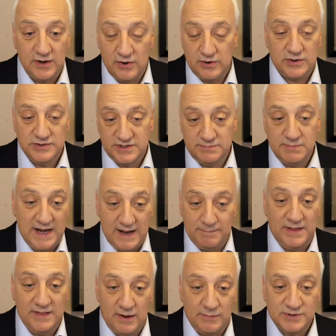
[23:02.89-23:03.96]
Or because it may
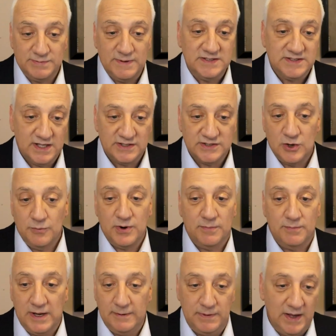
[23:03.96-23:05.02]
not be the Hubble Space Telescope,
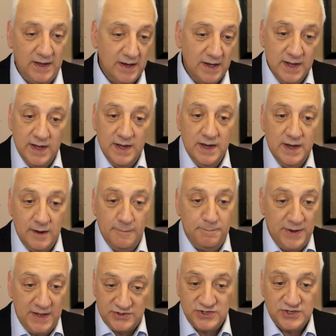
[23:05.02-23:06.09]
but it might be a
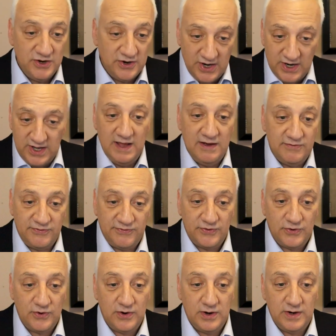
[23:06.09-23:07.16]
a pitch you're going to give
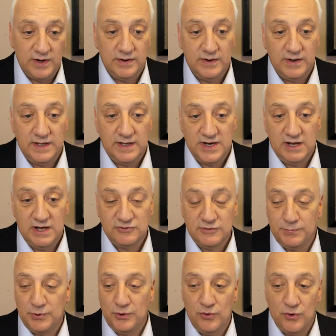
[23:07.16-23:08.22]
for a, uh, as an
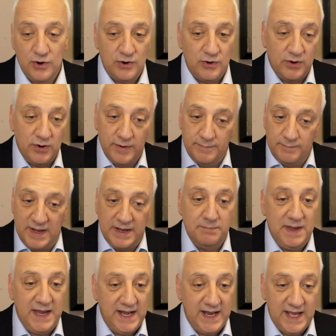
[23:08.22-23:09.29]
entrepreneur or a
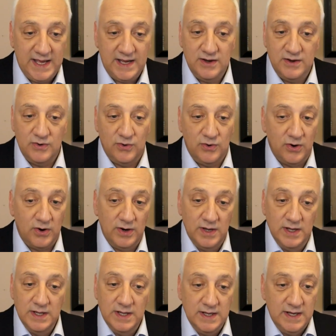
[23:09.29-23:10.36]
big meeting
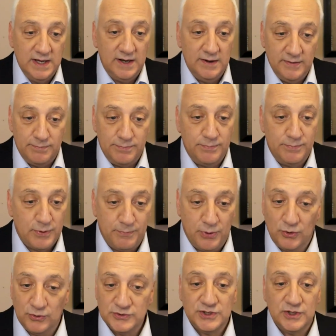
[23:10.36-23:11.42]
or a
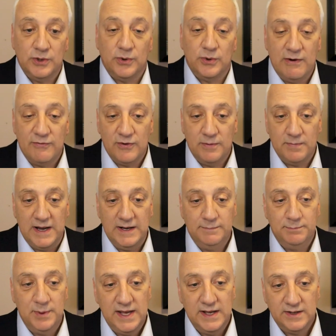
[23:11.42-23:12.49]
proposal or whatever it
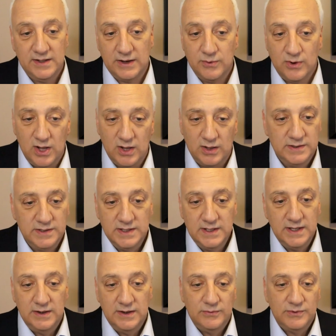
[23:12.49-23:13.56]
might be, and you're like, well,
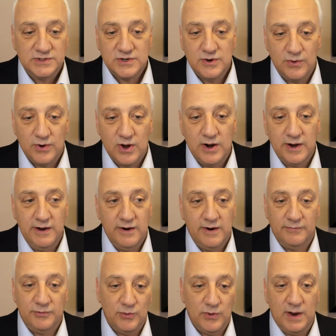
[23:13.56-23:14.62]
what's going on
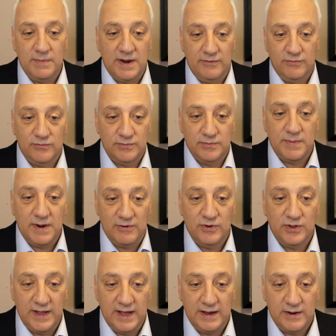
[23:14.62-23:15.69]
here? Do, am I am I
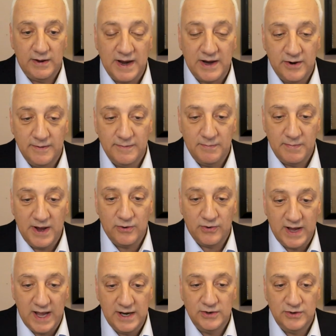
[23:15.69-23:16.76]
really am I going to am I
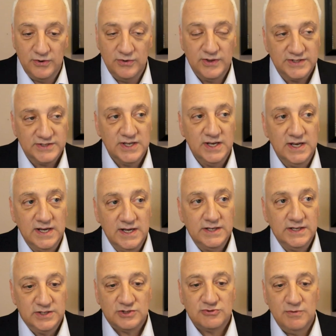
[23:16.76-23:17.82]
okay to do this?
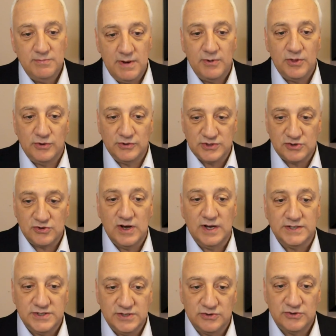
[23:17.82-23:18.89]
Just remember those
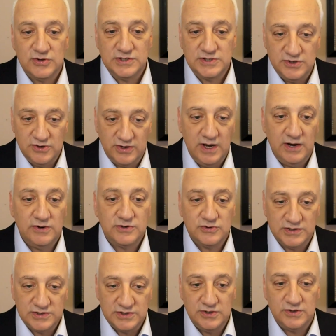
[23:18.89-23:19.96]
trusts. You know, trust your gear,
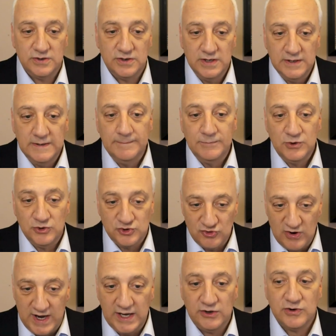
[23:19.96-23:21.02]
trust your your
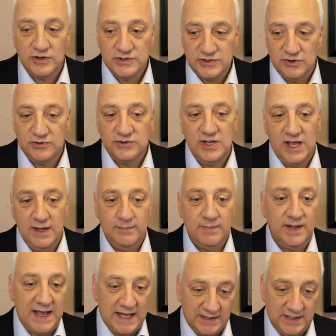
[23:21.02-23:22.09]
training, trust your
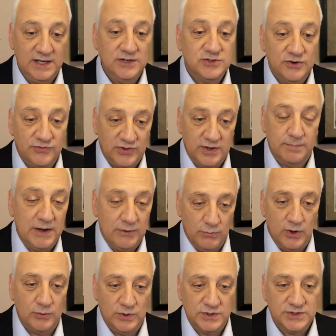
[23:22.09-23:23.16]
team, and that leads you for the
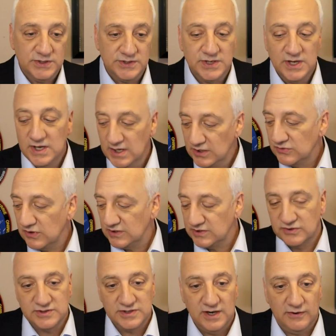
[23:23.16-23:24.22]
big one, which is
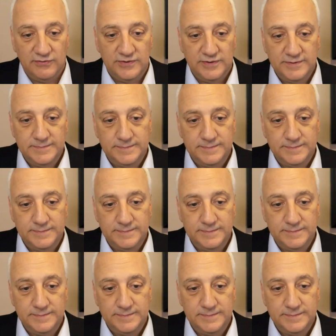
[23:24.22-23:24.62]
trust yourself.